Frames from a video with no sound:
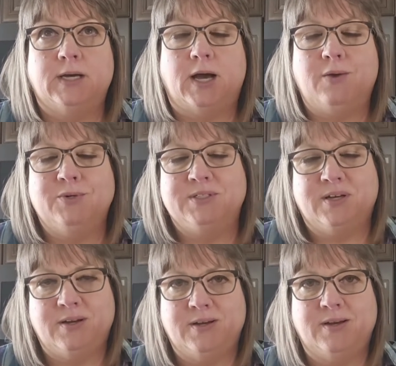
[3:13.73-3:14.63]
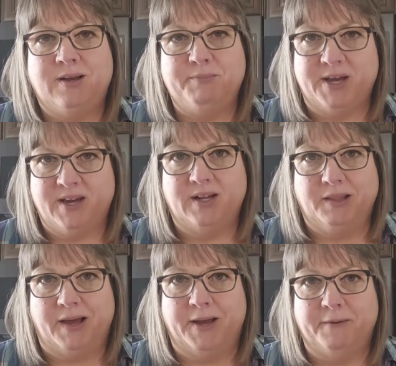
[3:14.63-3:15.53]
I'm not going to
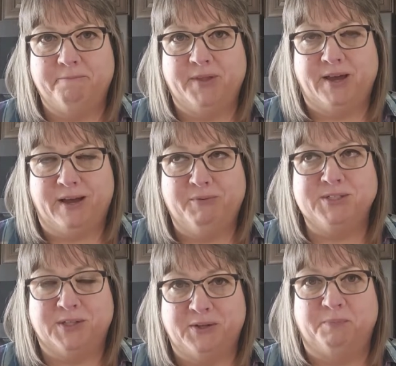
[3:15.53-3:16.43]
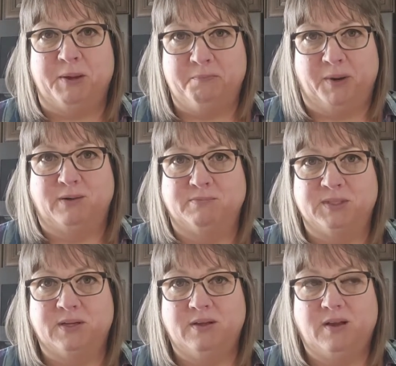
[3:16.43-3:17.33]
lie, I was a little bit bummed.